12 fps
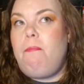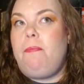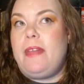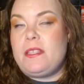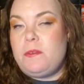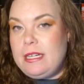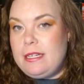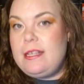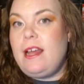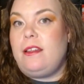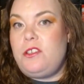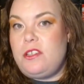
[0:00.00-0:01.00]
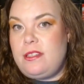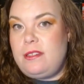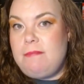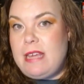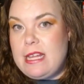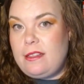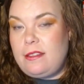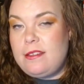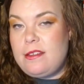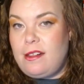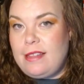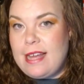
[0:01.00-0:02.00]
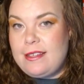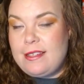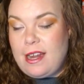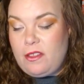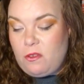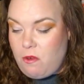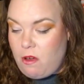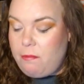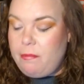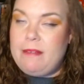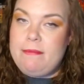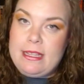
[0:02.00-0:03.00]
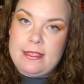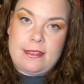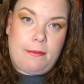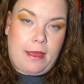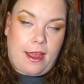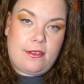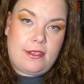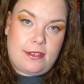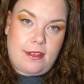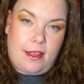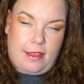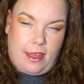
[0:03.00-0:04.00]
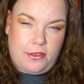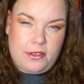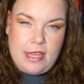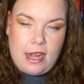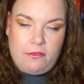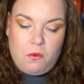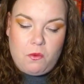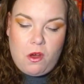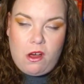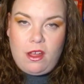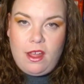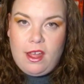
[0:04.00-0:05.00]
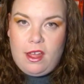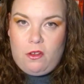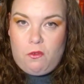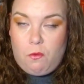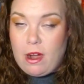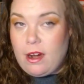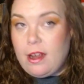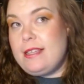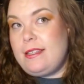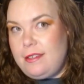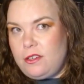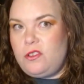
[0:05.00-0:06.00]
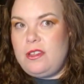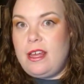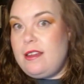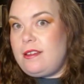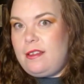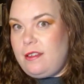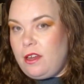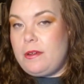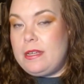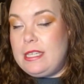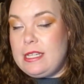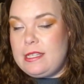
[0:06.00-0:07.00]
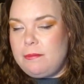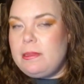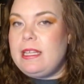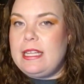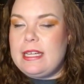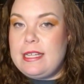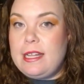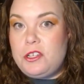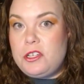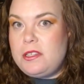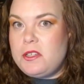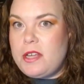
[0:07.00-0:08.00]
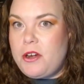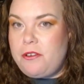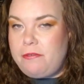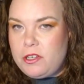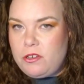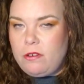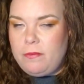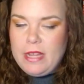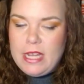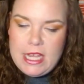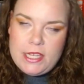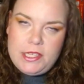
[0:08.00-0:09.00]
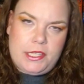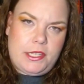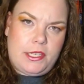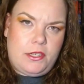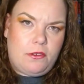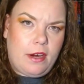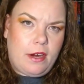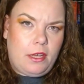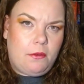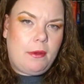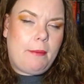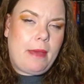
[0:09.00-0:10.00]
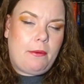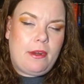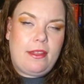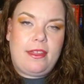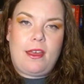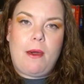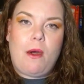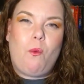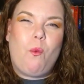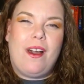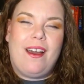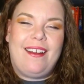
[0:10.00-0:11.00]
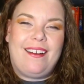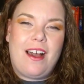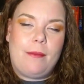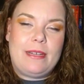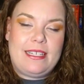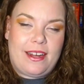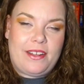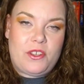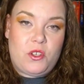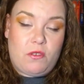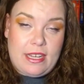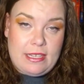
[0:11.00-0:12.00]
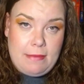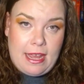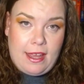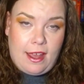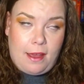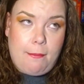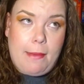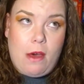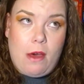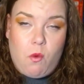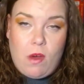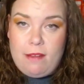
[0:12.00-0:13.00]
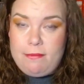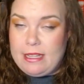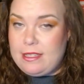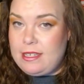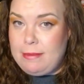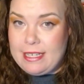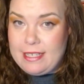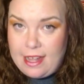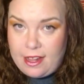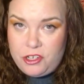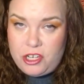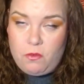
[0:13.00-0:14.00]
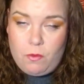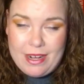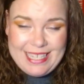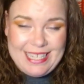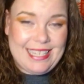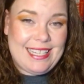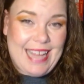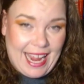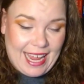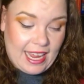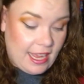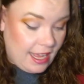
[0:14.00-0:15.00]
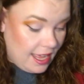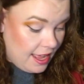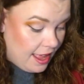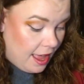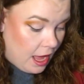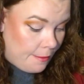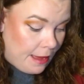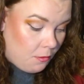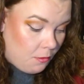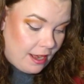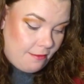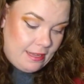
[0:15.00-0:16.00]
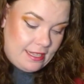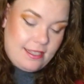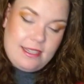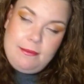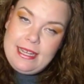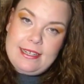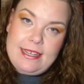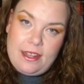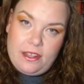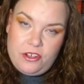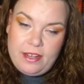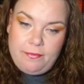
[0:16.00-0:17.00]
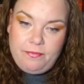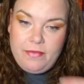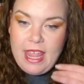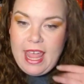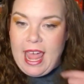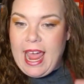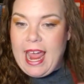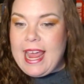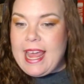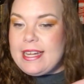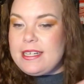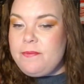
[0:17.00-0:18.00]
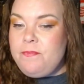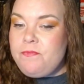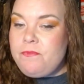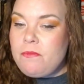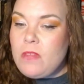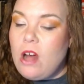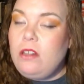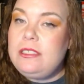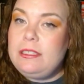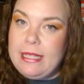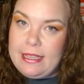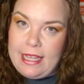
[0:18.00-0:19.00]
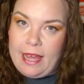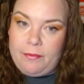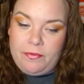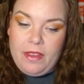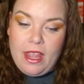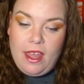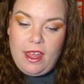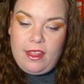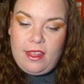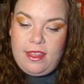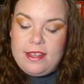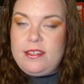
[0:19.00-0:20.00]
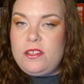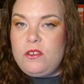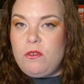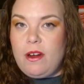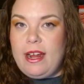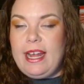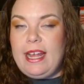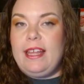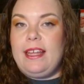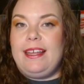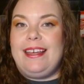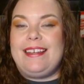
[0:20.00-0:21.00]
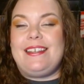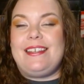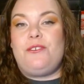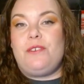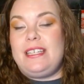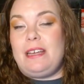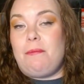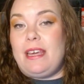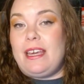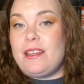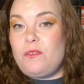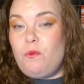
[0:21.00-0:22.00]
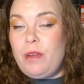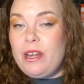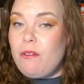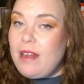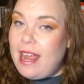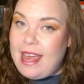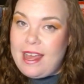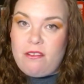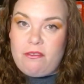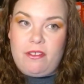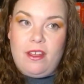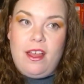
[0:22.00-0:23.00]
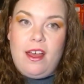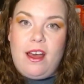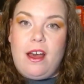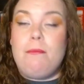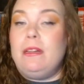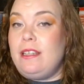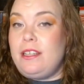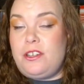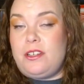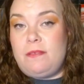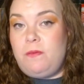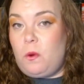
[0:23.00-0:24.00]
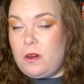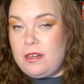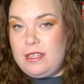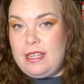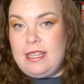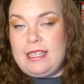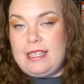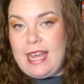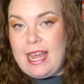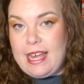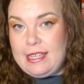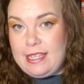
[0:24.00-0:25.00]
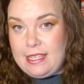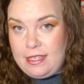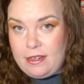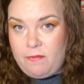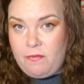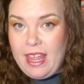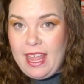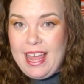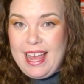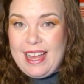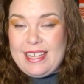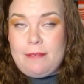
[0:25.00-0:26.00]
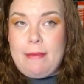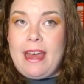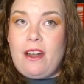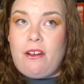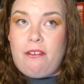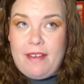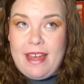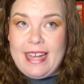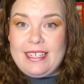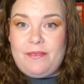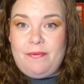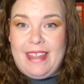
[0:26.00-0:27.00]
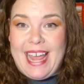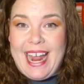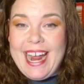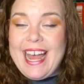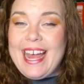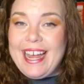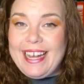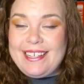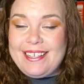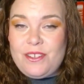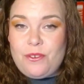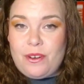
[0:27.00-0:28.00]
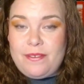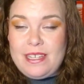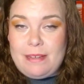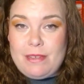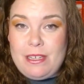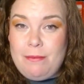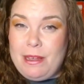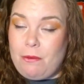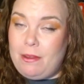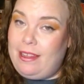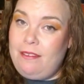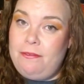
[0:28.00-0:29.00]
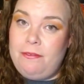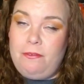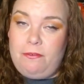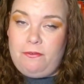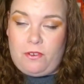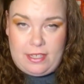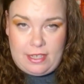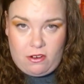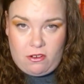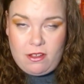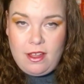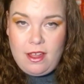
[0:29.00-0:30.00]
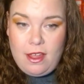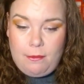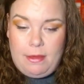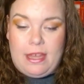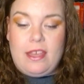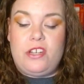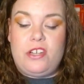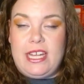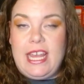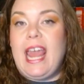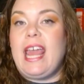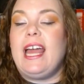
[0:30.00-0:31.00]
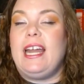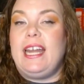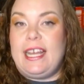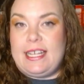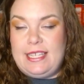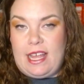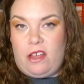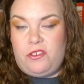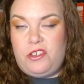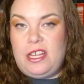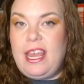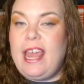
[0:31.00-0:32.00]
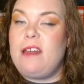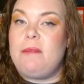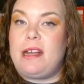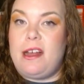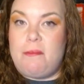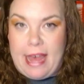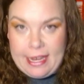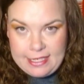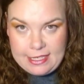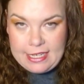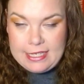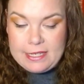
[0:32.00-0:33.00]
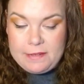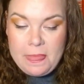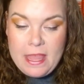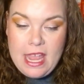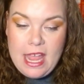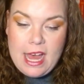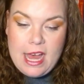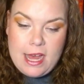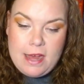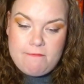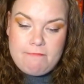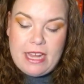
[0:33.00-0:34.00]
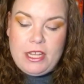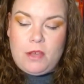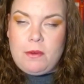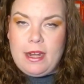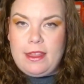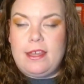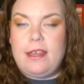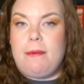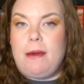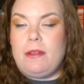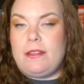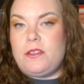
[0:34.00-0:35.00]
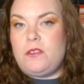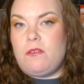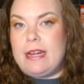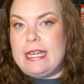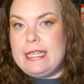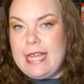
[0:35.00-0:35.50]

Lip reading: That's what intelligence means on that side of the wall, but it means something else on the other side of the wall, where ostensibly the intelligence is artificial. So the story, might want to think about what commentary the story is making about what it means to be intelligent. What is it saying about what it means to be intelligent? And ultimately, this story is interesting because we don't have a malicious force in this AI system. As a matter of fact, the AI sort of seems to be a relief for Zinnel because she can excel. She can become excellent. And you want to think about what the story is